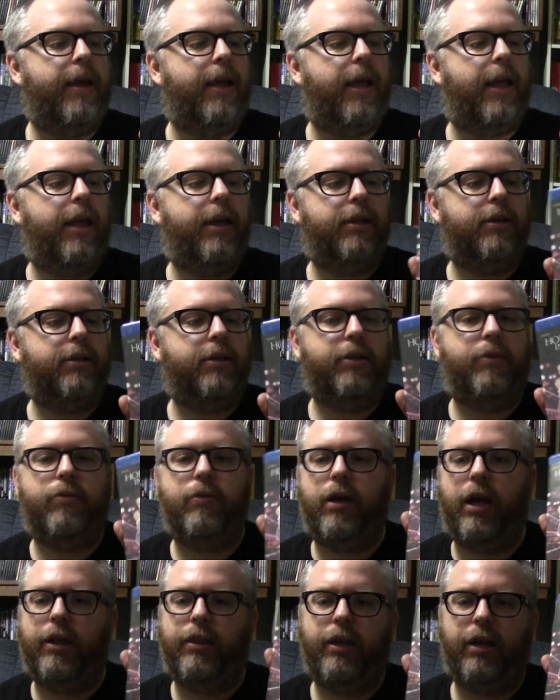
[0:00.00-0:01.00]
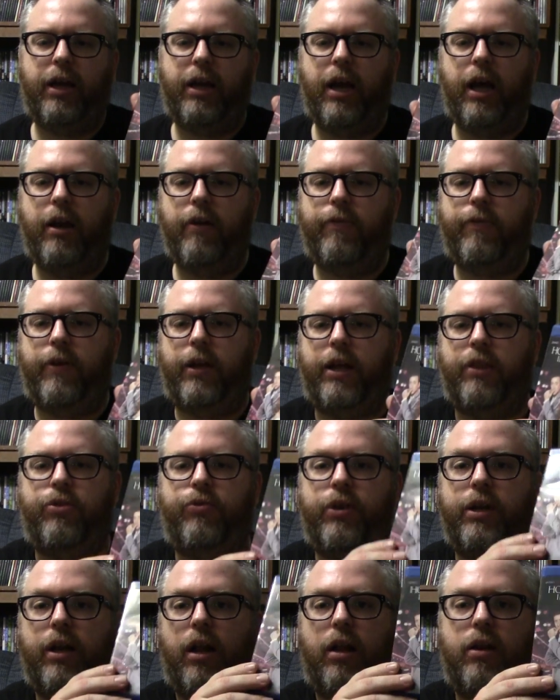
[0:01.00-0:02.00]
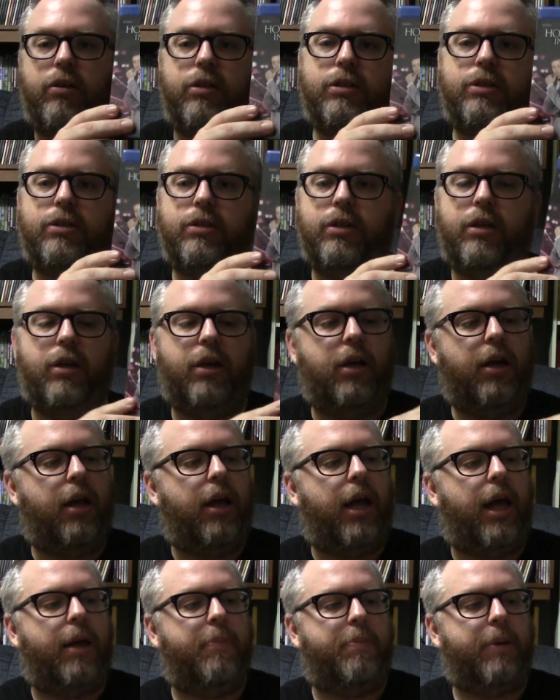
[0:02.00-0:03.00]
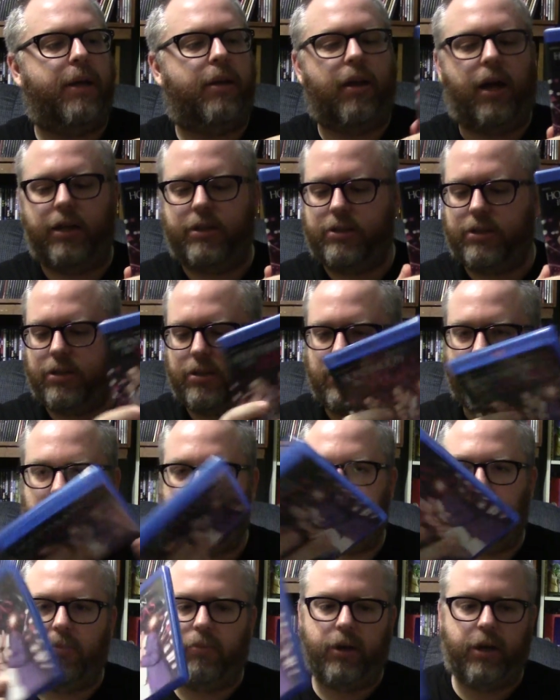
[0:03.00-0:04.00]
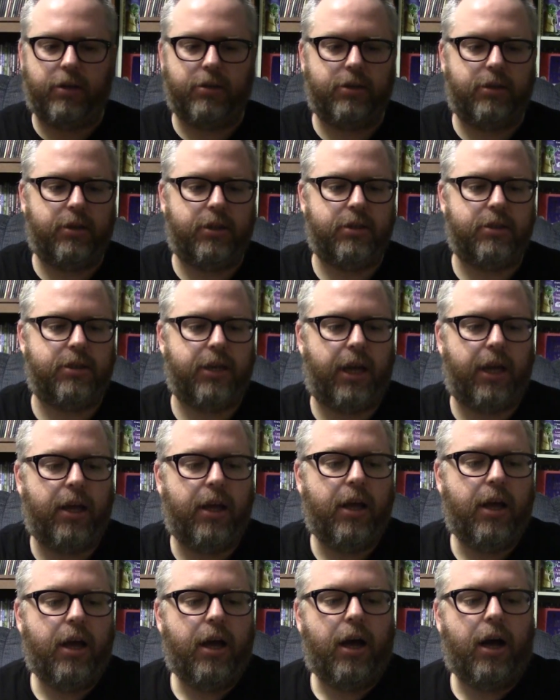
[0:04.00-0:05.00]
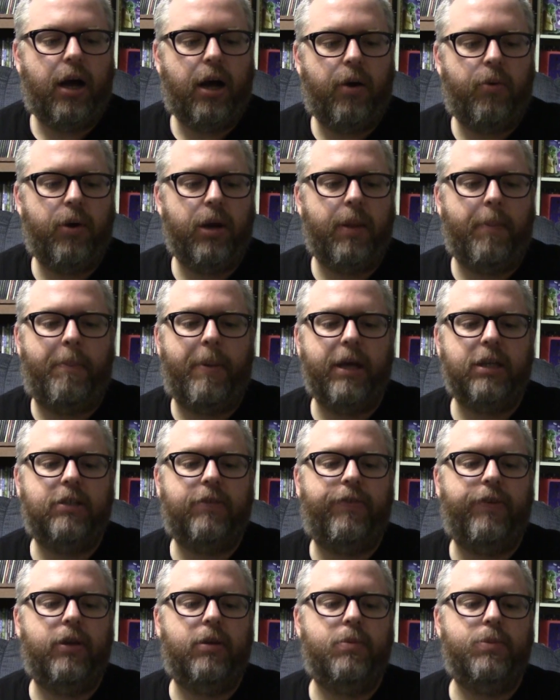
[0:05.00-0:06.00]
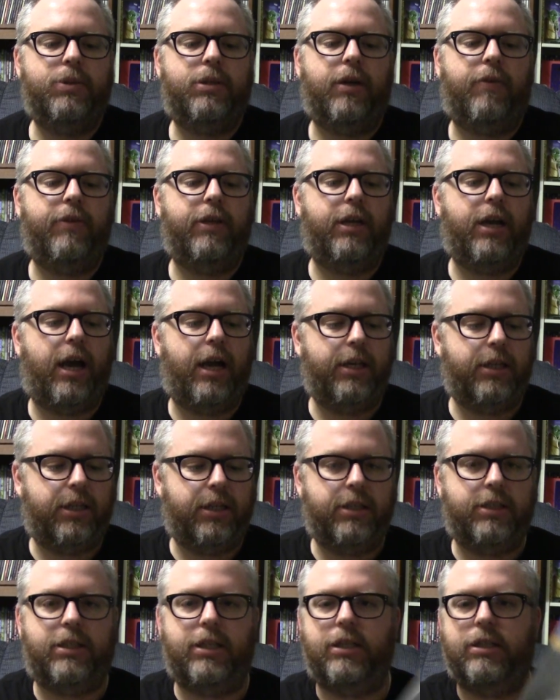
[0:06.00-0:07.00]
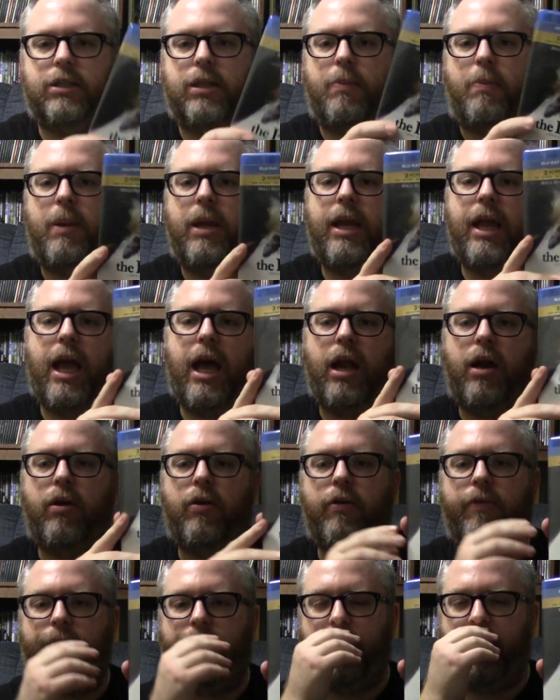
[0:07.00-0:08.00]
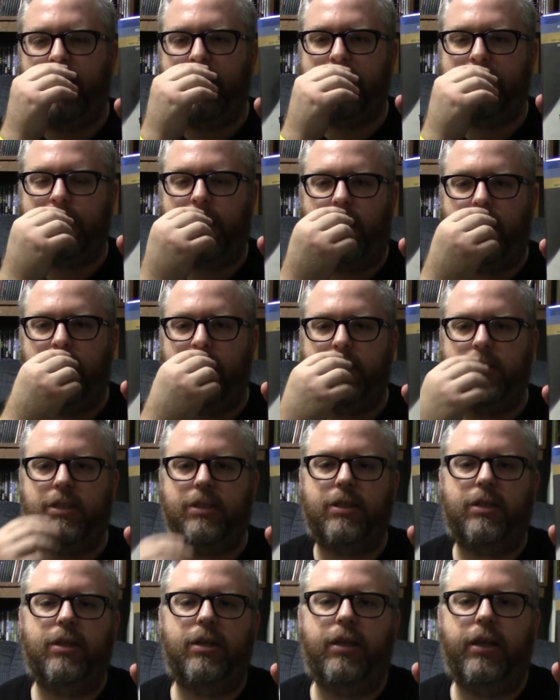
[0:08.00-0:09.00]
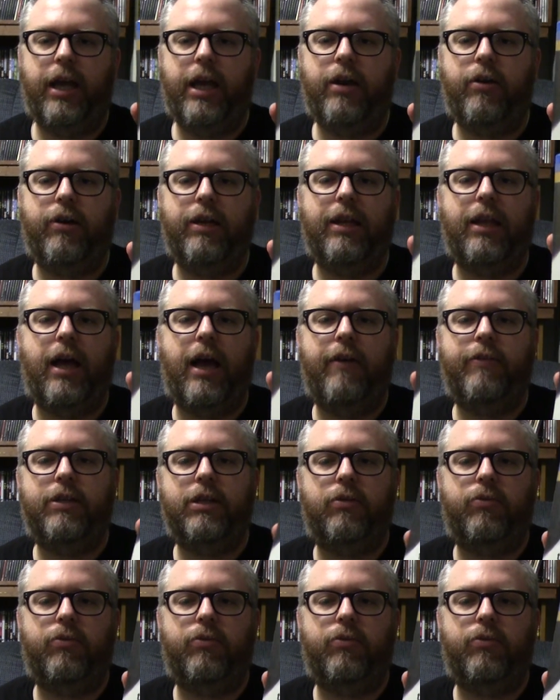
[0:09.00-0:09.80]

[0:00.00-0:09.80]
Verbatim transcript: and it, I think I got it for like three dollars. At Big Lots. So what else you can say? Uh, one of the best films of the nineties is The Piano. Finally saw this later in life.